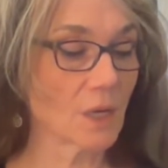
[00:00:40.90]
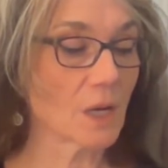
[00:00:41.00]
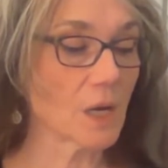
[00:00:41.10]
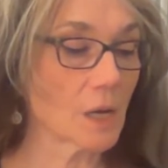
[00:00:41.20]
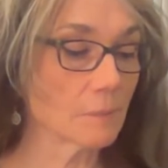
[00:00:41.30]

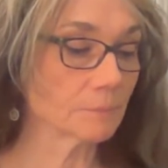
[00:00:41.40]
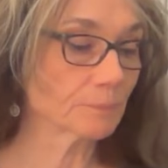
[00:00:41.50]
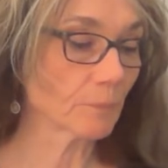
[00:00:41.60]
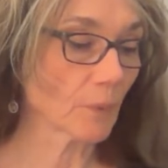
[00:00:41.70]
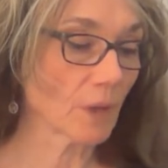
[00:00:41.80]
Um,
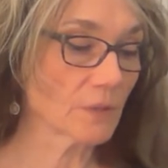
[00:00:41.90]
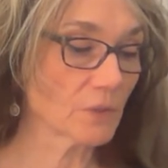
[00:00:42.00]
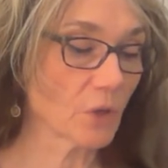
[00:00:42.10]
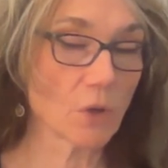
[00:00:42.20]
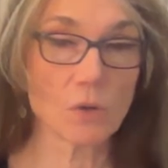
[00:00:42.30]

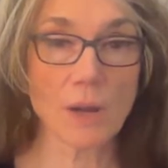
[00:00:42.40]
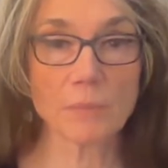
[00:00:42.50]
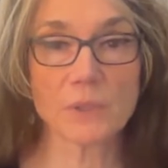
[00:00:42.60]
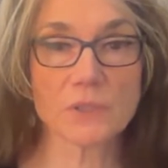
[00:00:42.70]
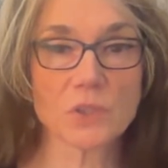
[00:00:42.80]
so I'm
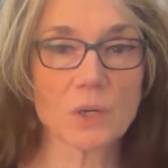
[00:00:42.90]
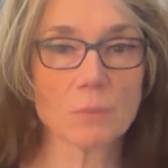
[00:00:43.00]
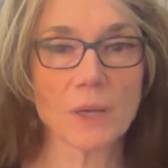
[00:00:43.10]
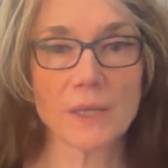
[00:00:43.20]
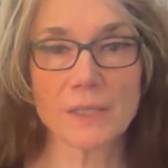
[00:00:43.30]
going to start
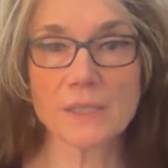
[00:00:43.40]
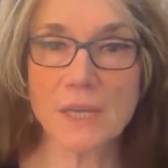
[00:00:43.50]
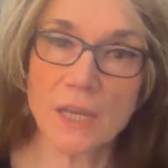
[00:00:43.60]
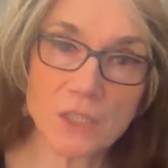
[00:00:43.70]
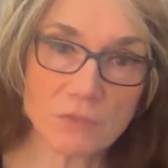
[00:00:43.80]
my
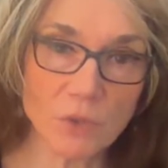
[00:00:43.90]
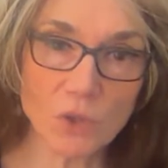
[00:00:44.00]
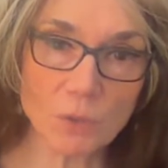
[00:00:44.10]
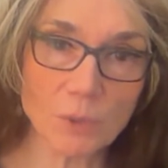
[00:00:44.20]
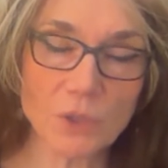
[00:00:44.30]
intense
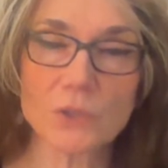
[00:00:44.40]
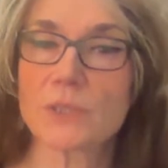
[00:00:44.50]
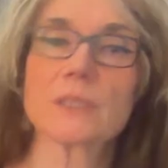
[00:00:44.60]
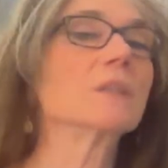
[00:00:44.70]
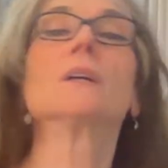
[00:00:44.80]
vocal
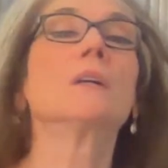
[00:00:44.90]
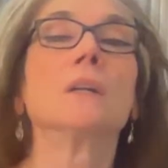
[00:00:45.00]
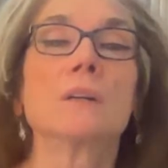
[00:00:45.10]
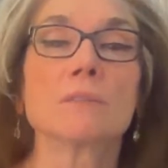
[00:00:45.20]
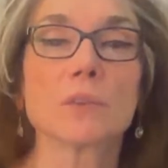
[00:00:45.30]
rehearsing
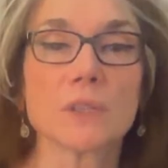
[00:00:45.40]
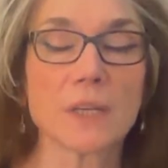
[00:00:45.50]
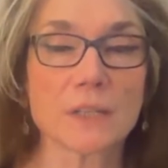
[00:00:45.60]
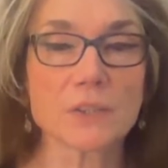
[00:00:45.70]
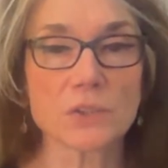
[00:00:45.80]
for the
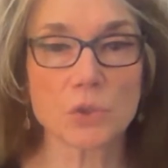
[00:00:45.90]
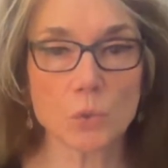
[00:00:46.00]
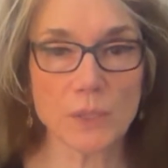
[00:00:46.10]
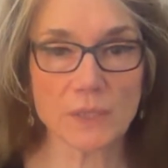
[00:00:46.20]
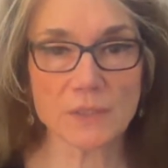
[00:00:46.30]
next 2
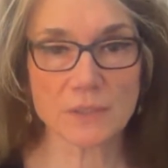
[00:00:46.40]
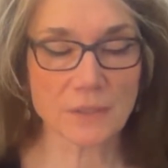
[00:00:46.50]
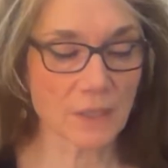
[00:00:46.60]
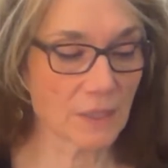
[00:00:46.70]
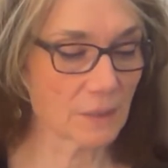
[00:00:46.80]
weeks.
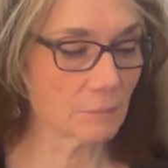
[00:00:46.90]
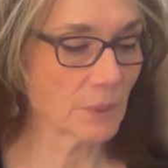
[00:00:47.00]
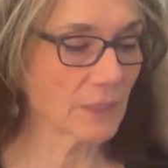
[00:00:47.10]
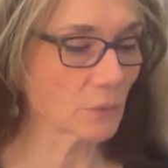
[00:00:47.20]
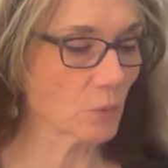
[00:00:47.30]

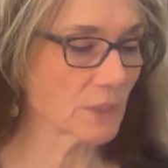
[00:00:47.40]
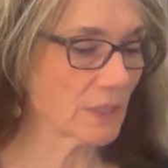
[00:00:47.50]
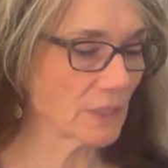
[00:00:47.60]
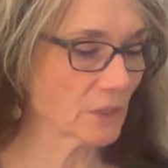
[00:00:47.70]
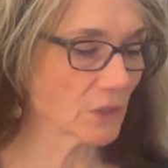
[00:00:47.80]
But what
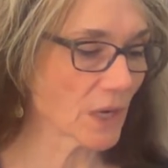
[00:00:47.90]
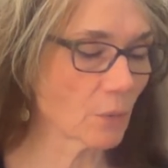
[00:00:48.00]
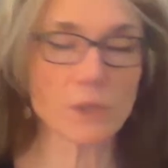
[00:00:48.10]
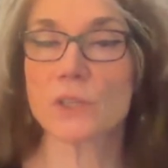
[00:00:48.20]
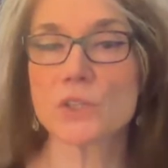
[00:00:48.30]
here I
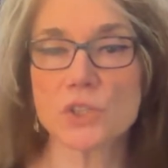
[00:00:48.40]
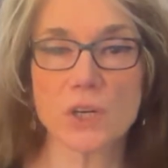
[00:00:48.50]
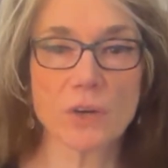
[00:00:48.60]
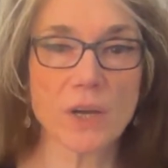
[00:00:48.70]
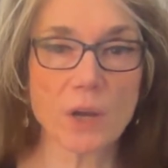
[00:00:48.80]
wanted to
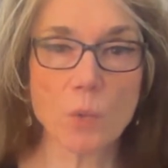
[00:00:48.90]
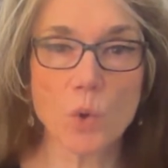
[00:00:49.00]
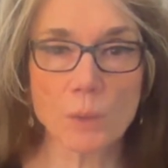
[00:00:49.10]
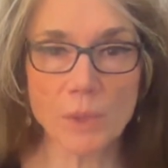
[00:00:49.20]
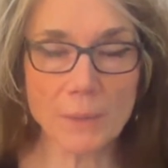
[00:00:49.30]
share how I
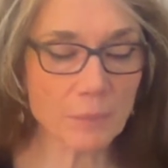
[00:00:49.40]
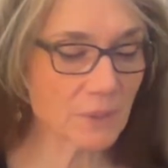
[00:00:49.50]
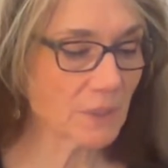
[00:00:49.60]
warm up.